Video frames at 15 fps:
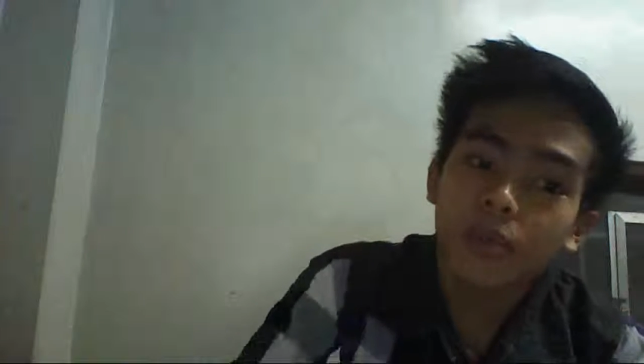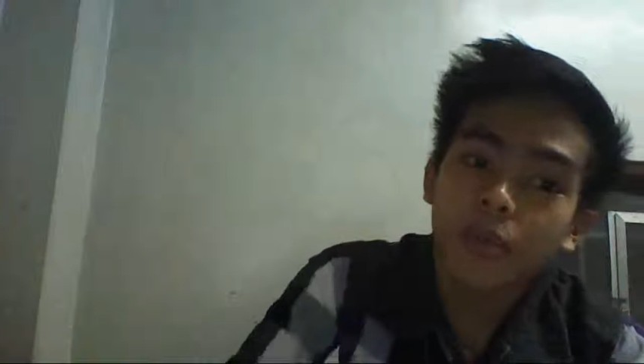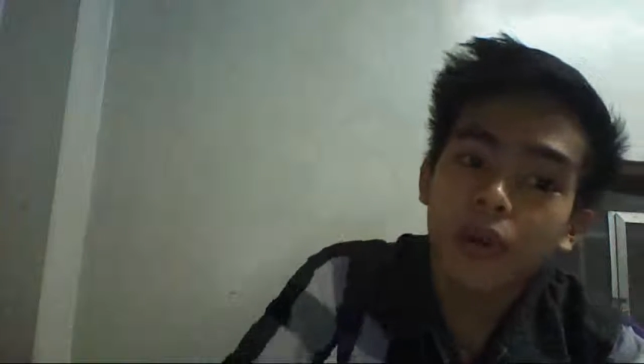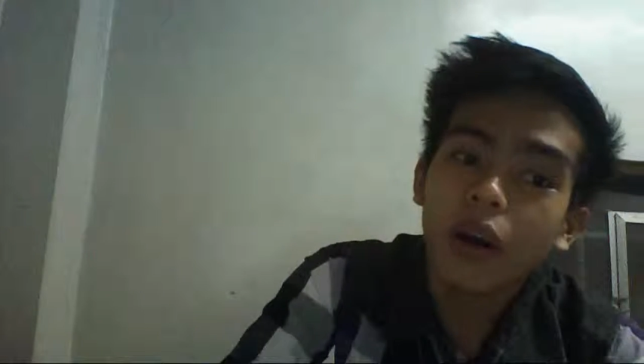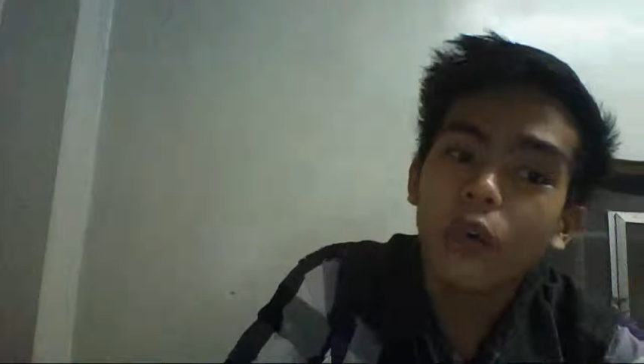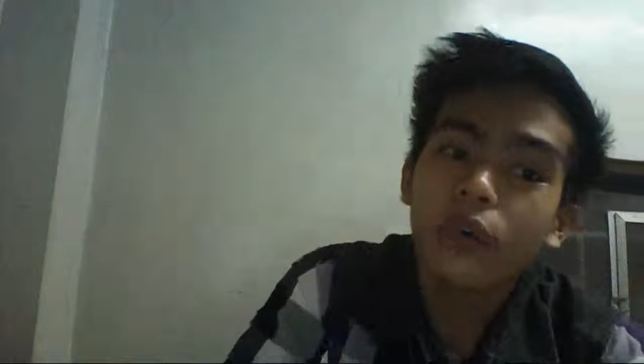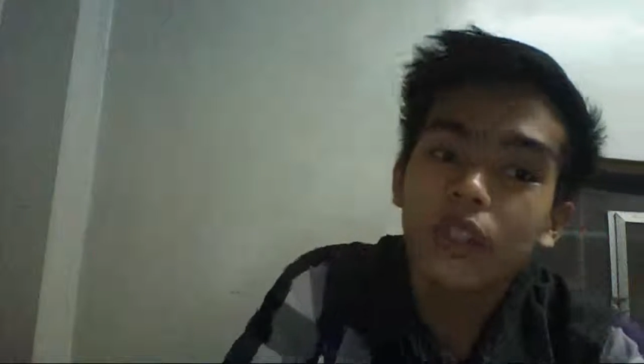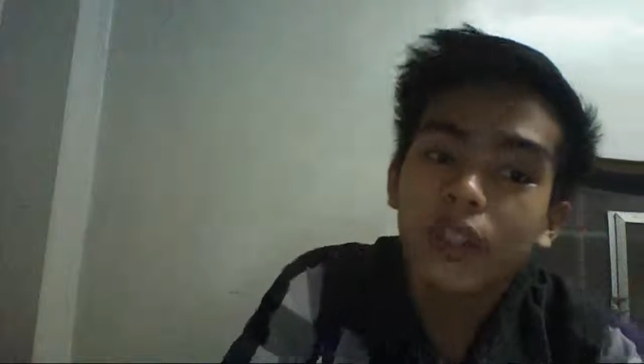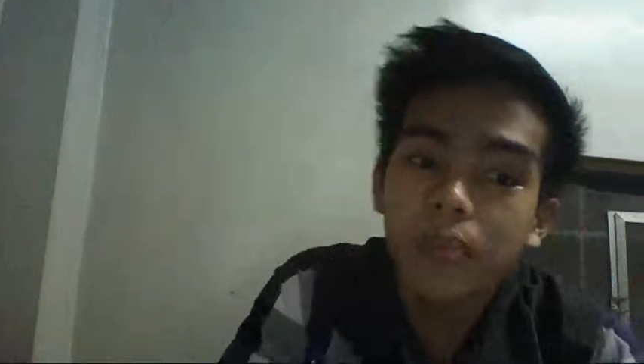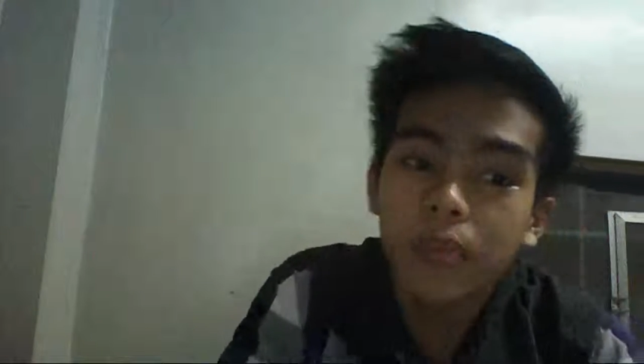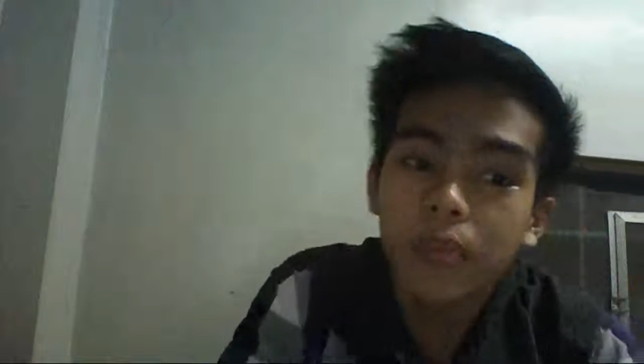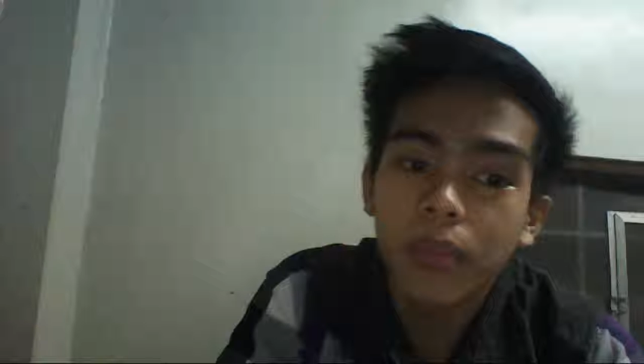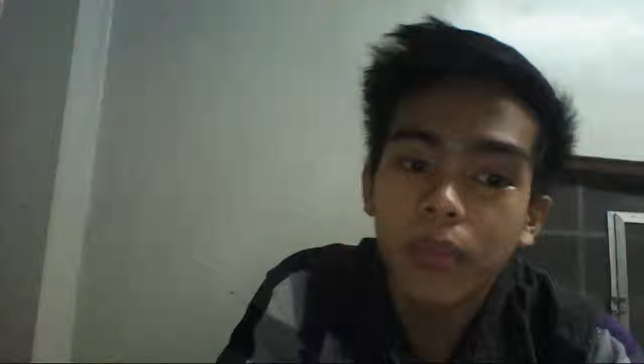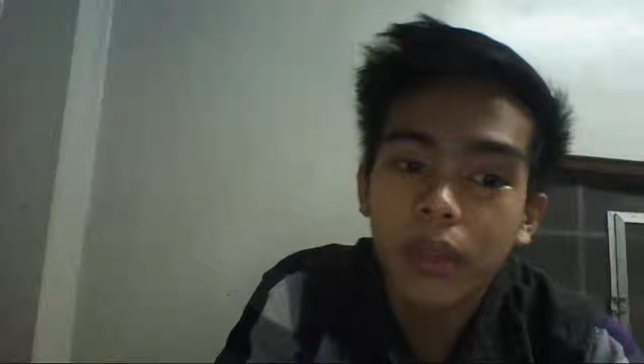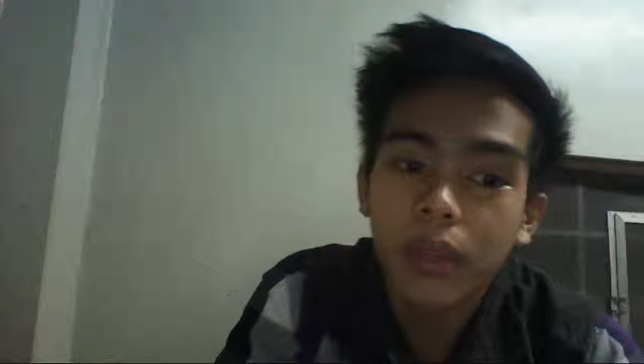power the
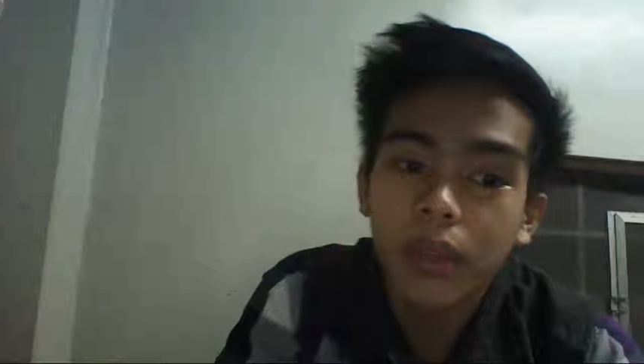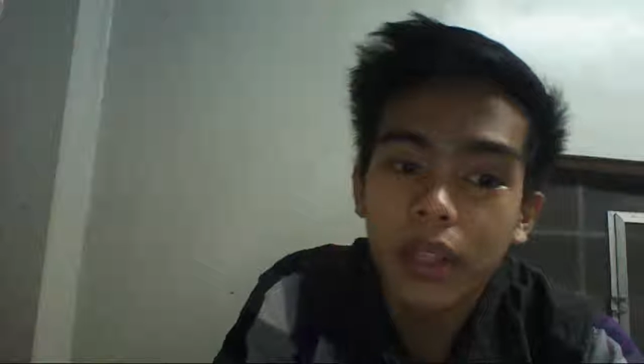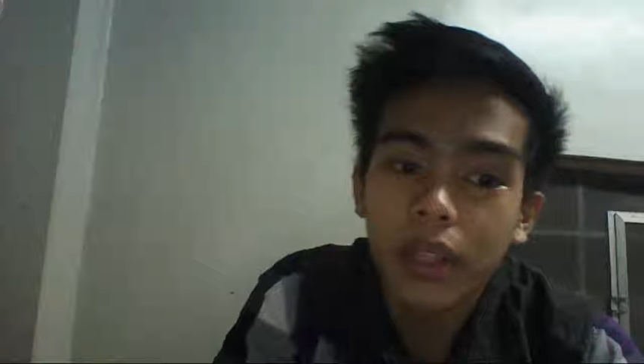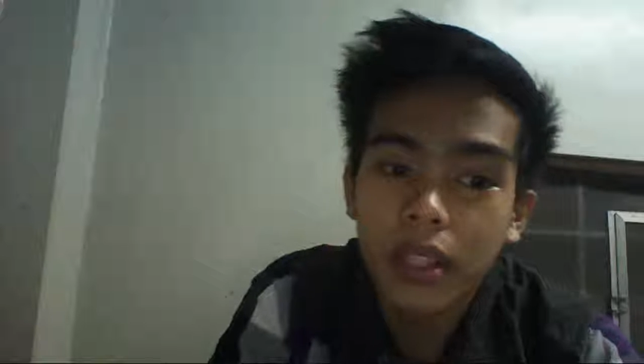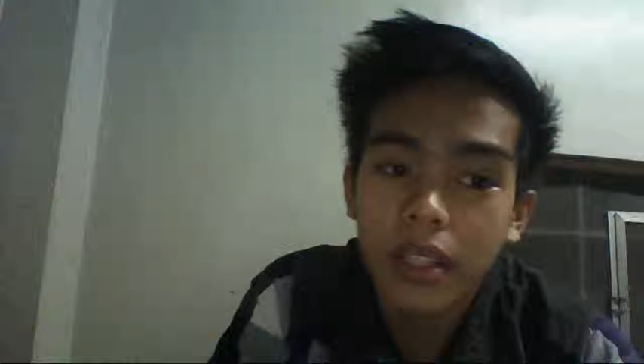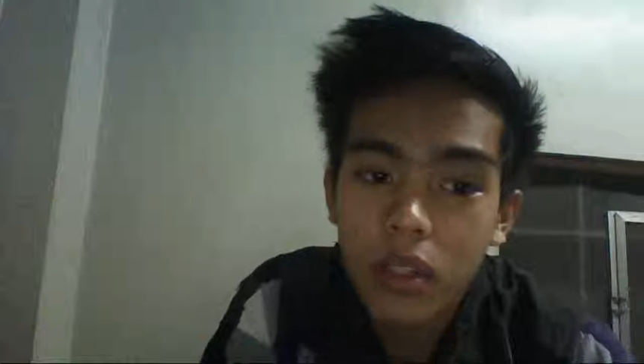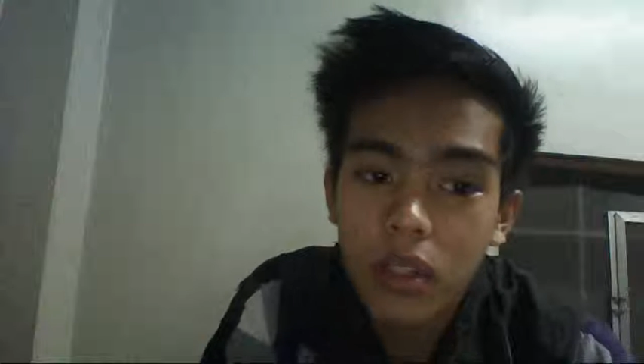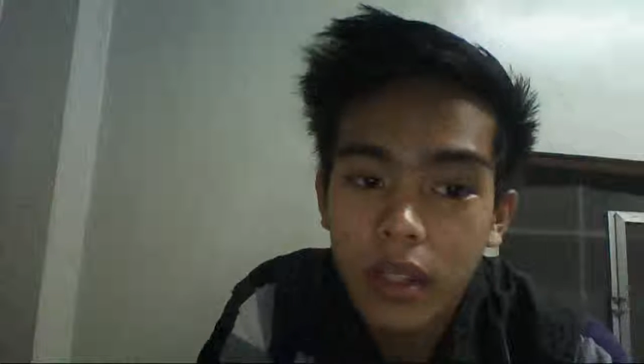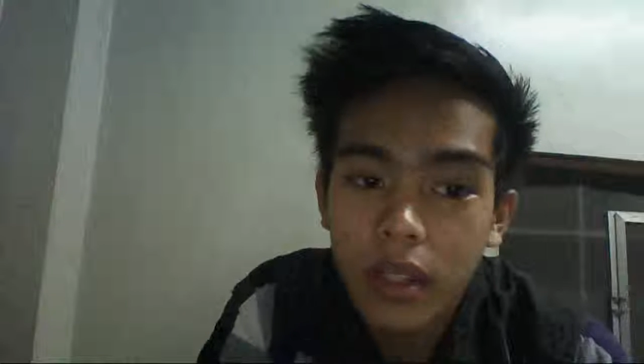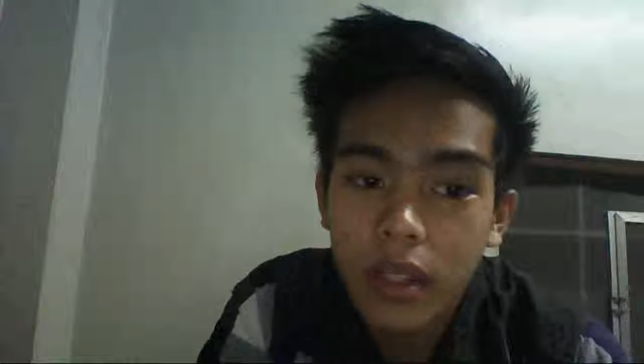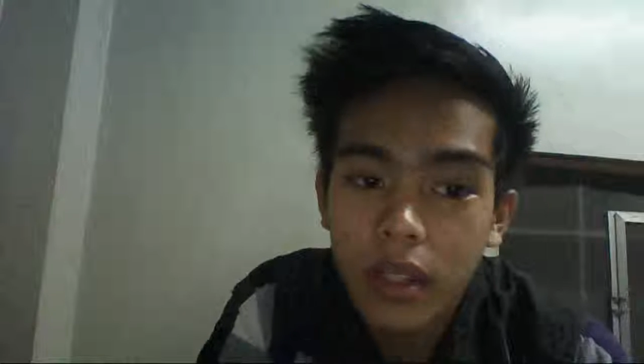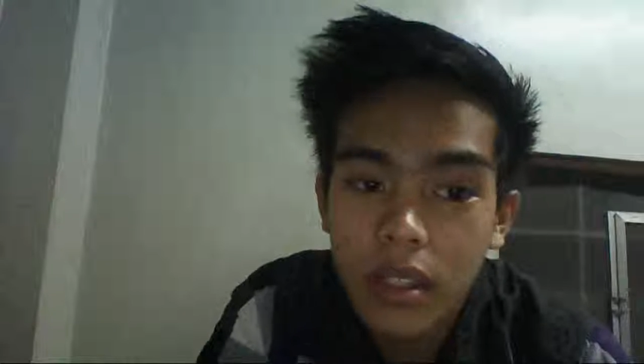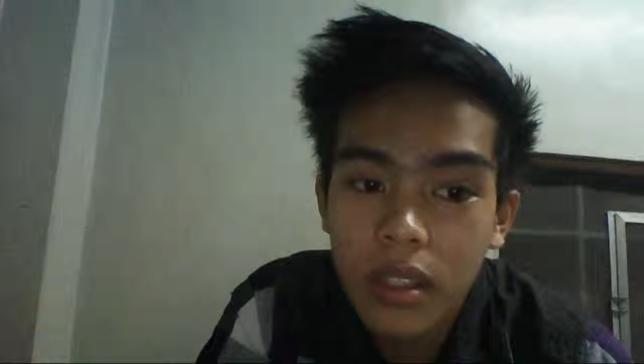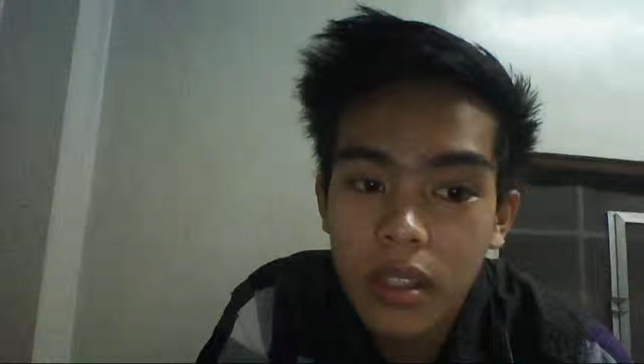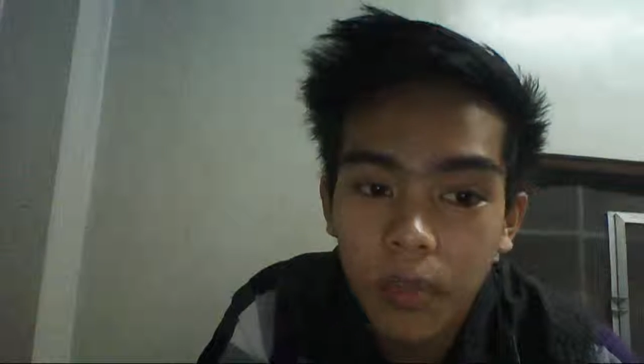plane so its
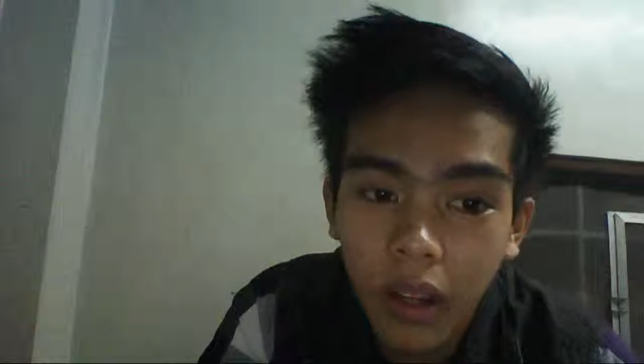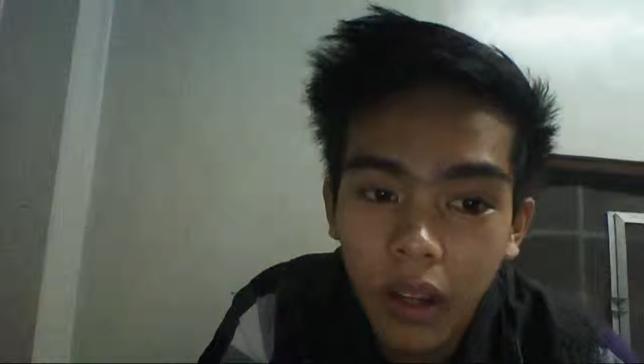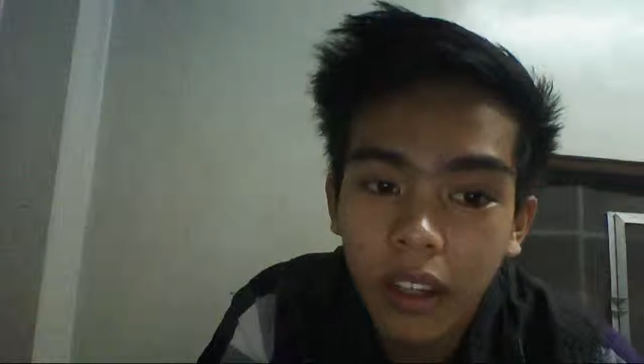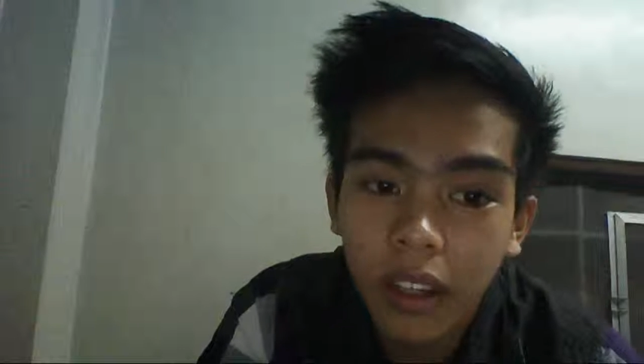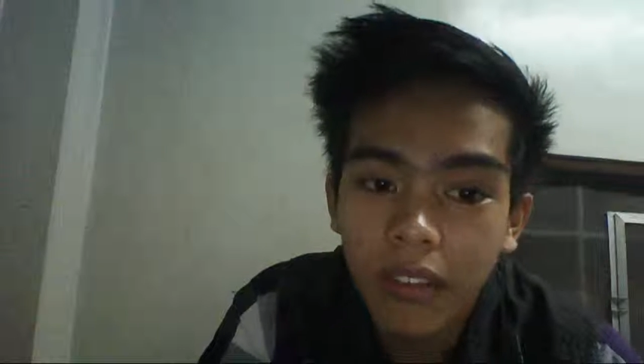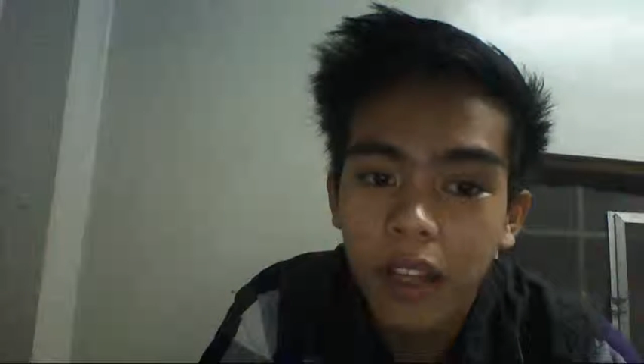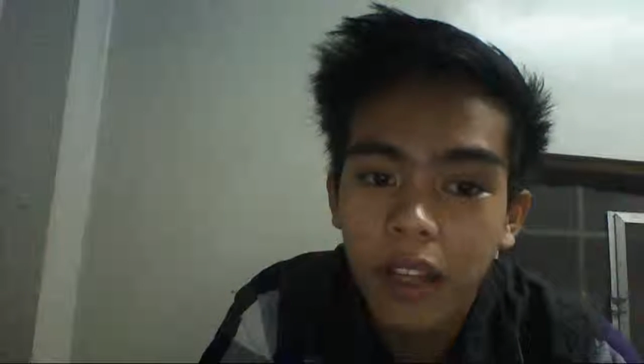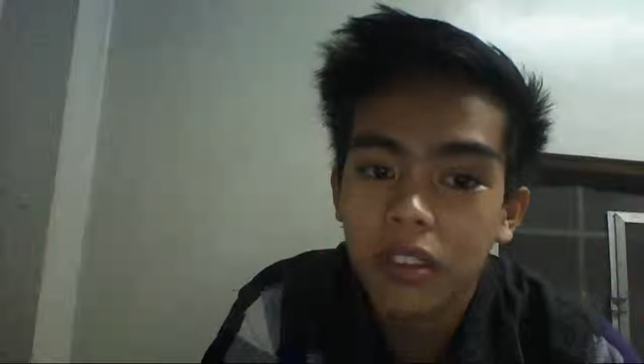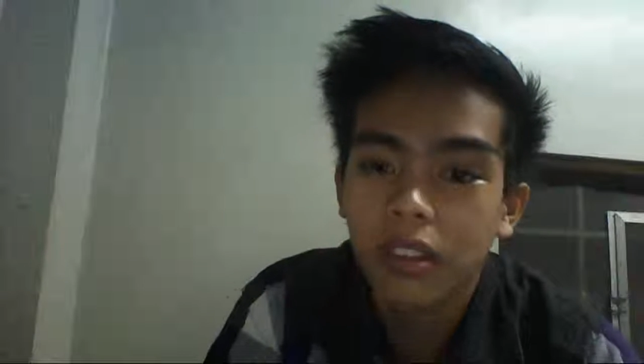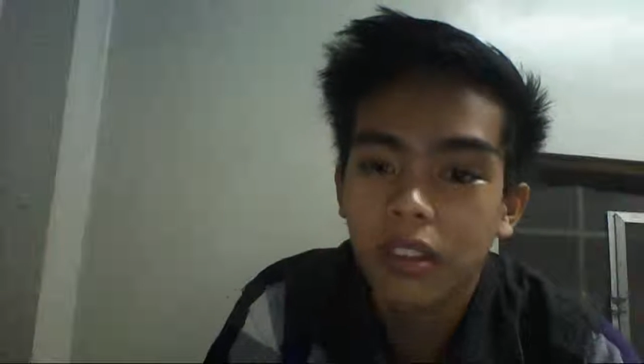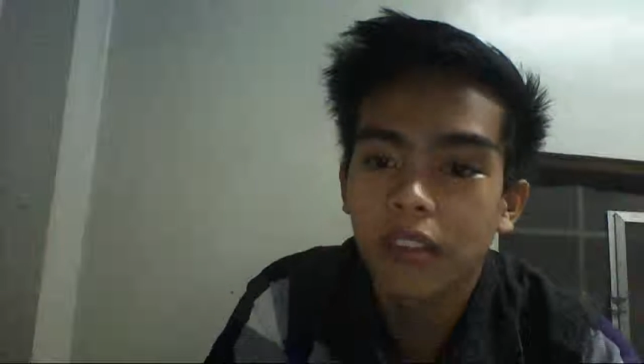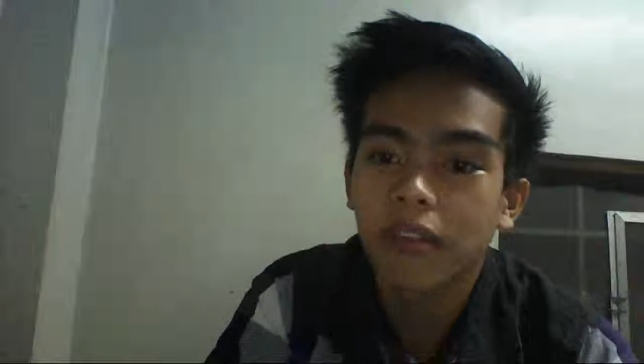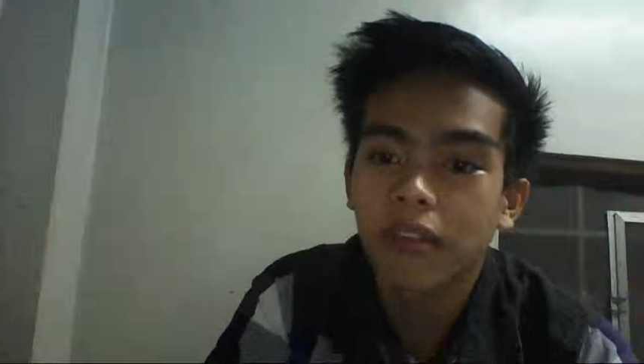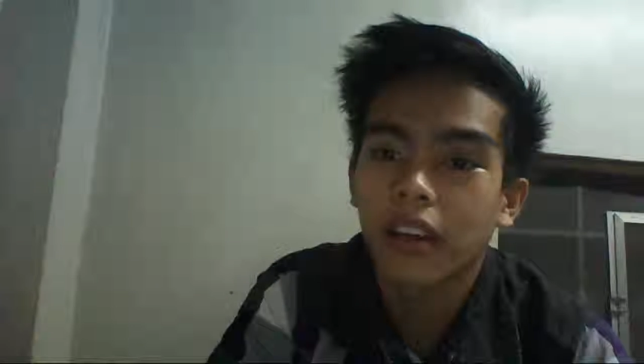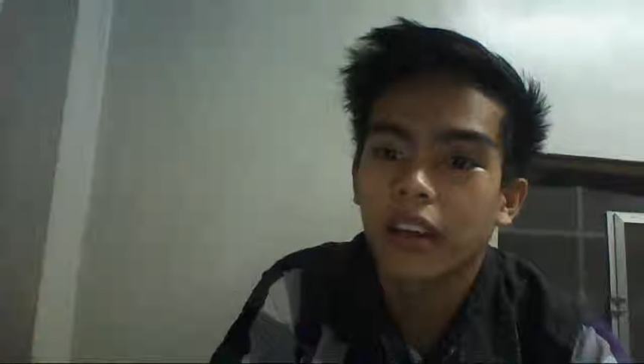part can function and fly.